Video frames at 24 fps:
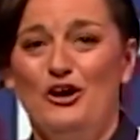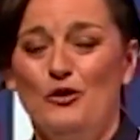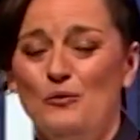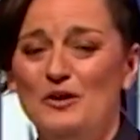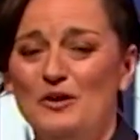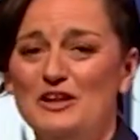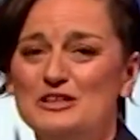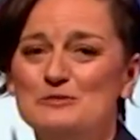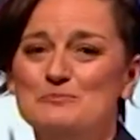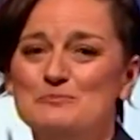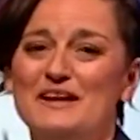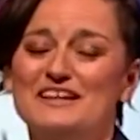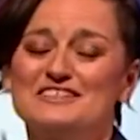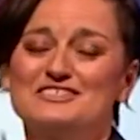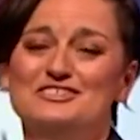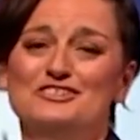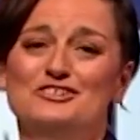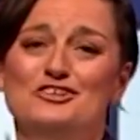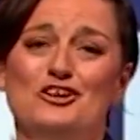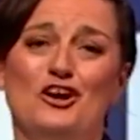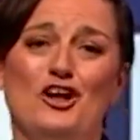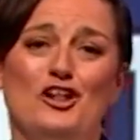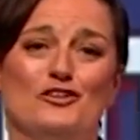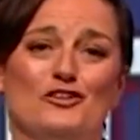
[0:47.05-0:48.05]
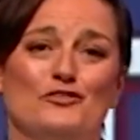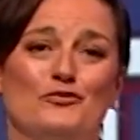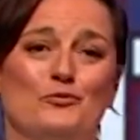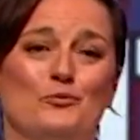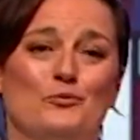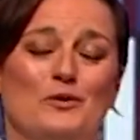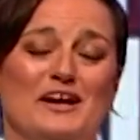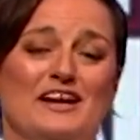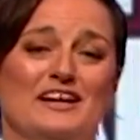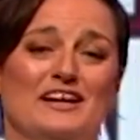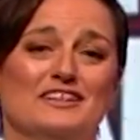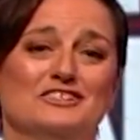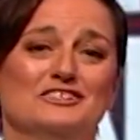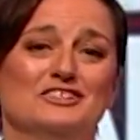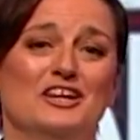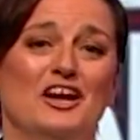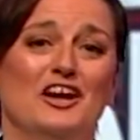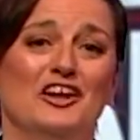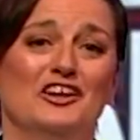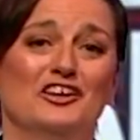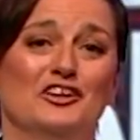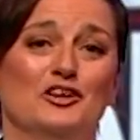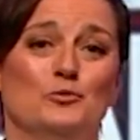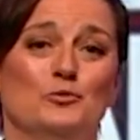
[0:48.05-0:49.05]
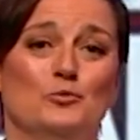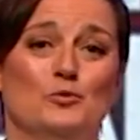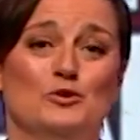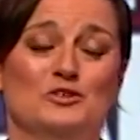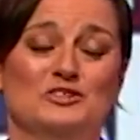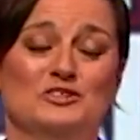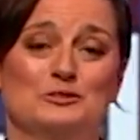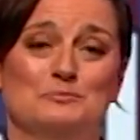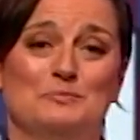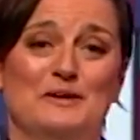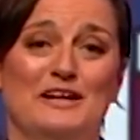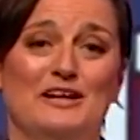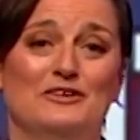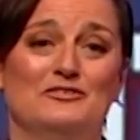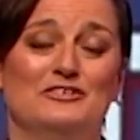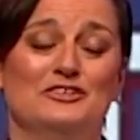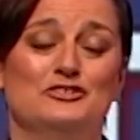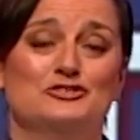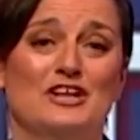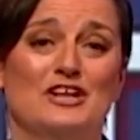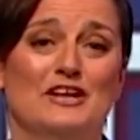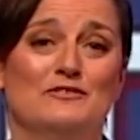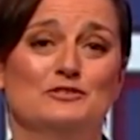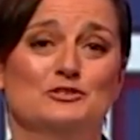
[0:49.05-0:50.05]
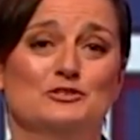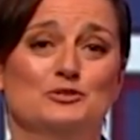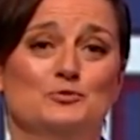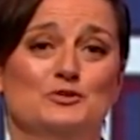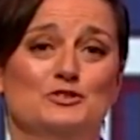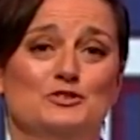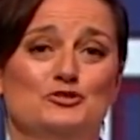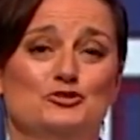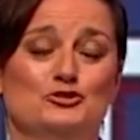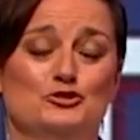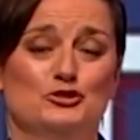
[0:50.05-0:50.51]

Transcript: Welcome back to the golf, where Tiger Woods apparently travels with